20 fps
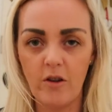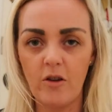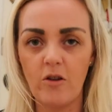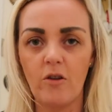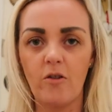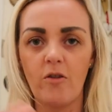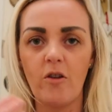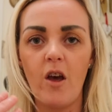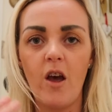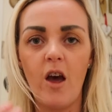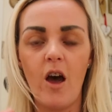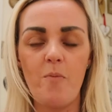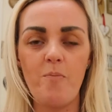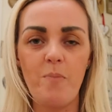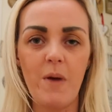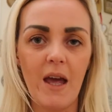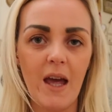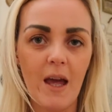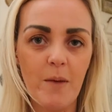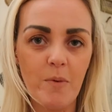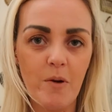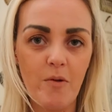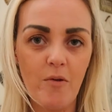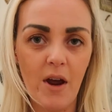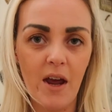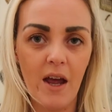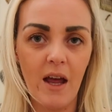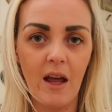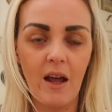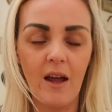It does a baby
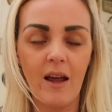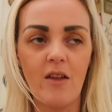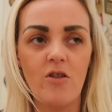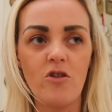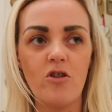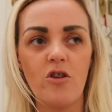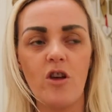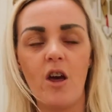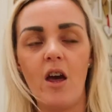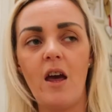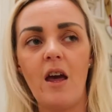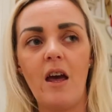range,